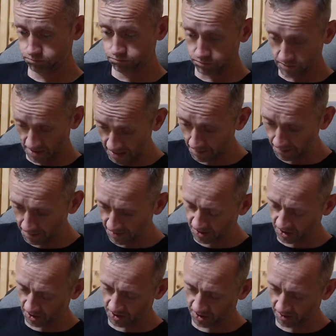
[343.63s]
Yep, it
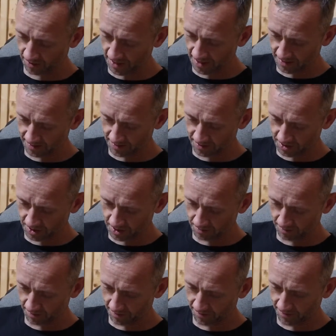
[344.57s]
does alright.
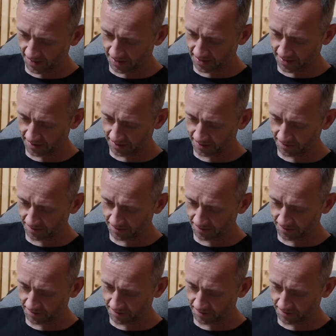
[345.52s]
Super effective.